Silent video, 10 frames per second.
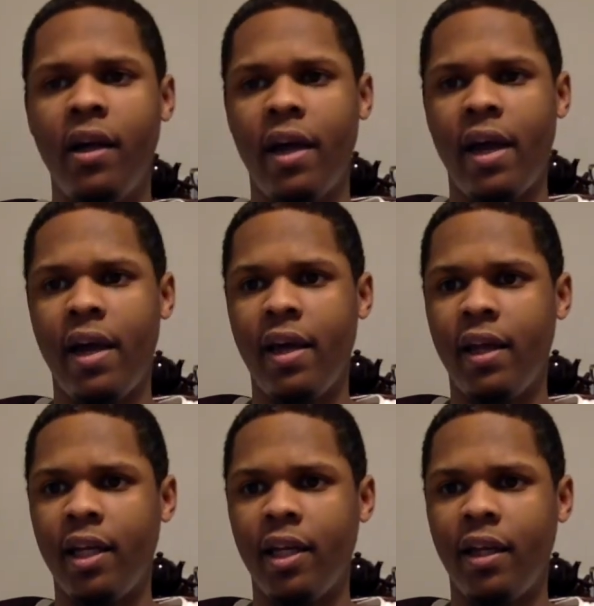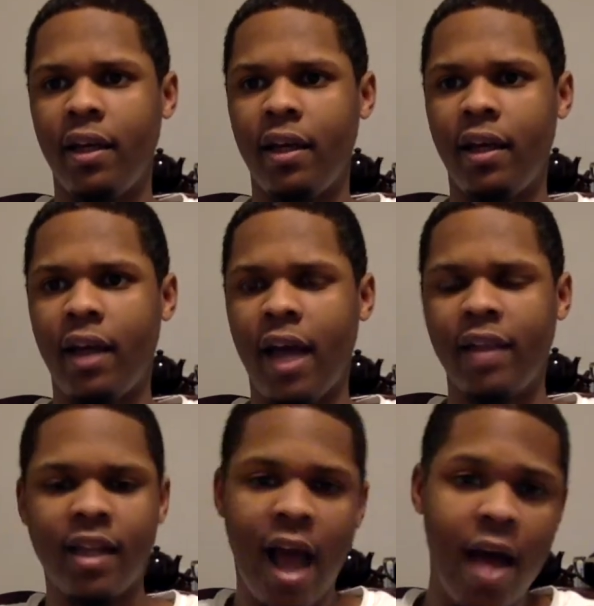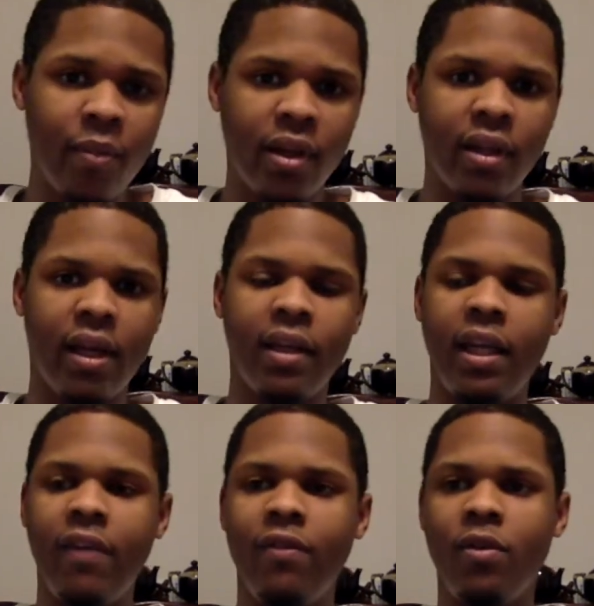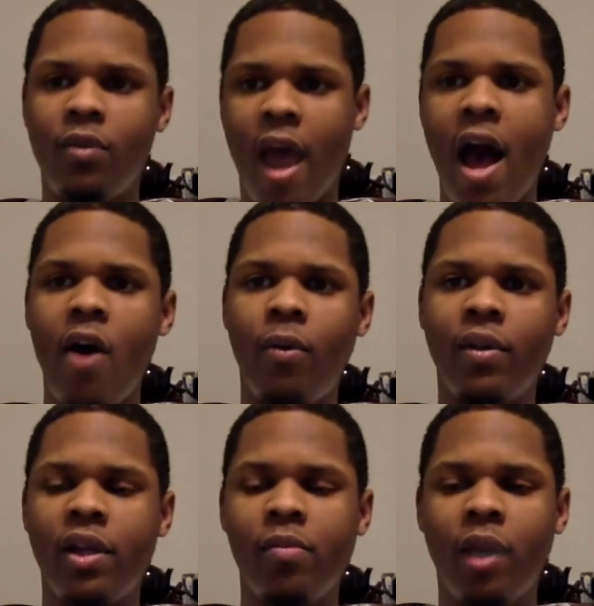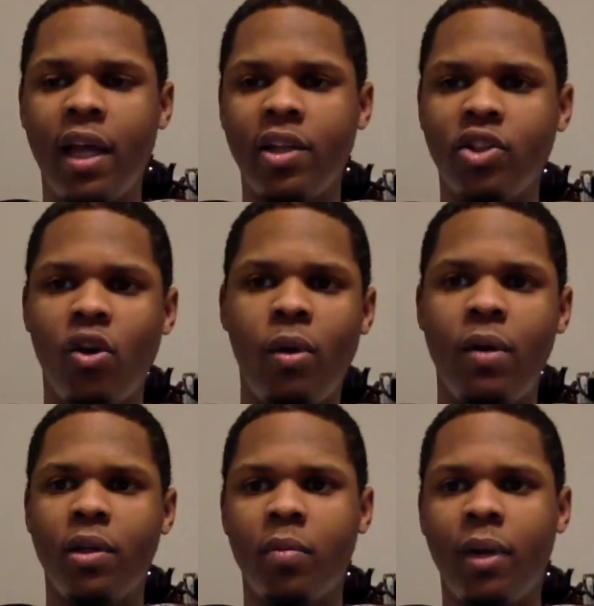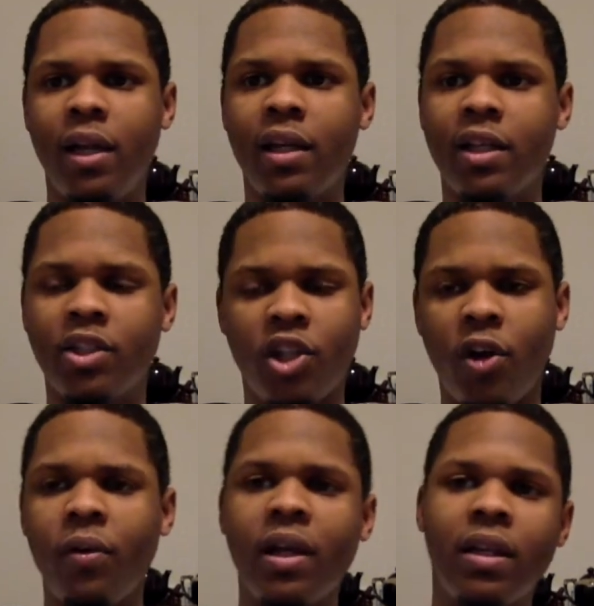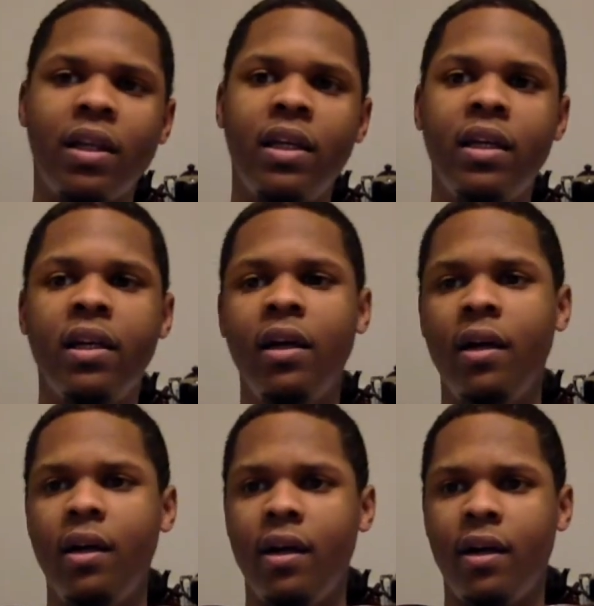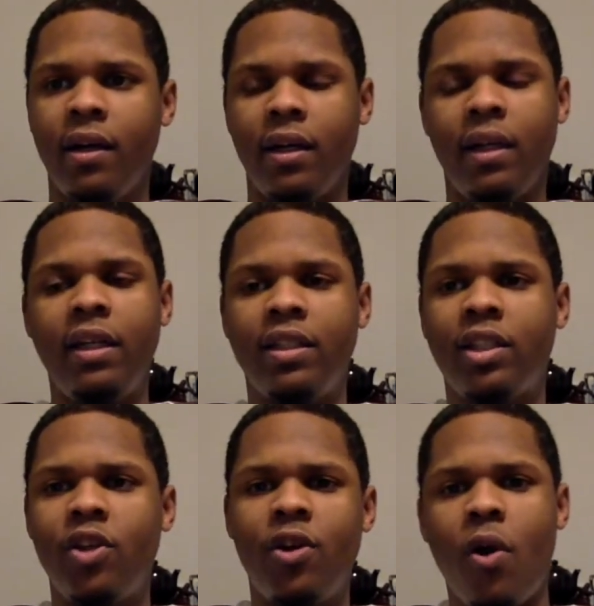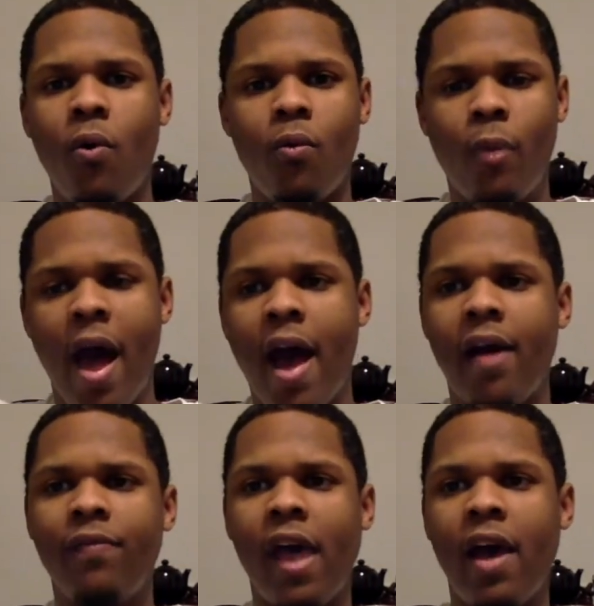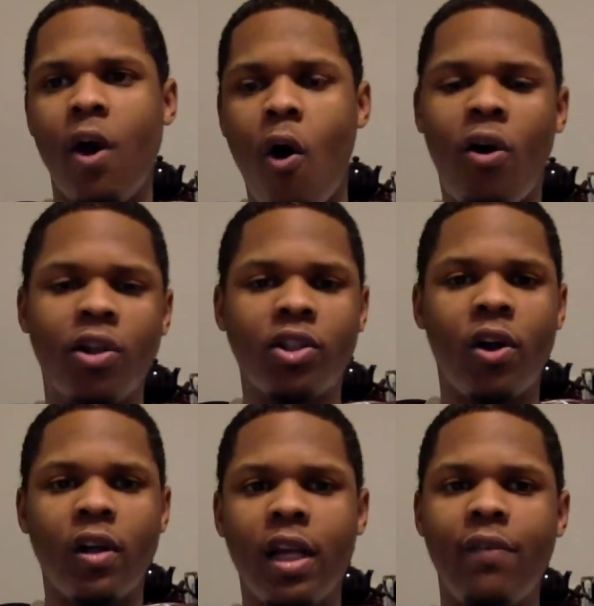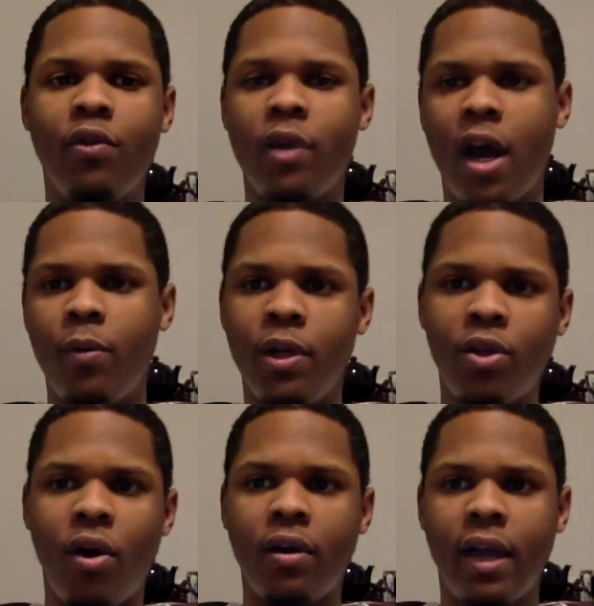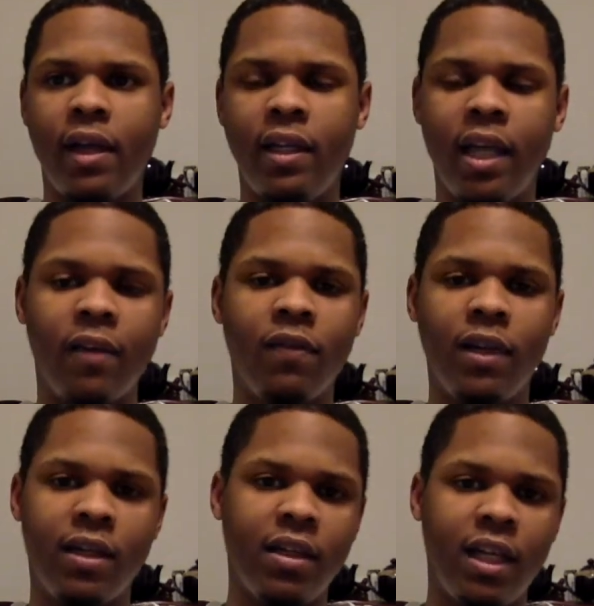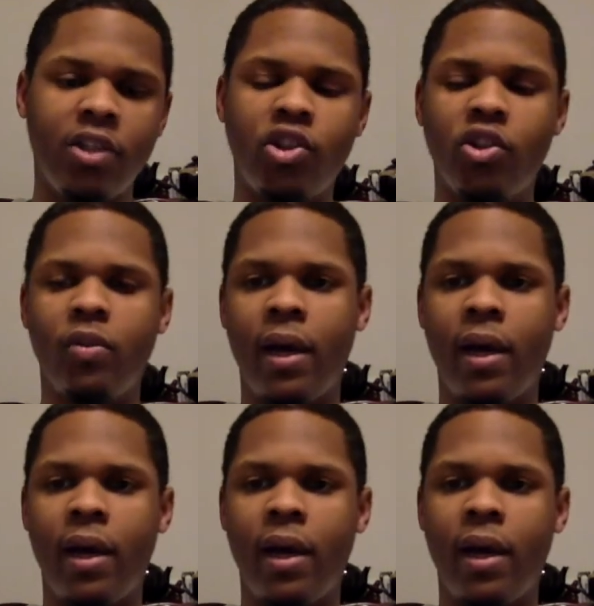And it hasn't happened. And even now with him playing so well Pelicans currently, he still don't have that all-star level that we thought that he definitely could get to.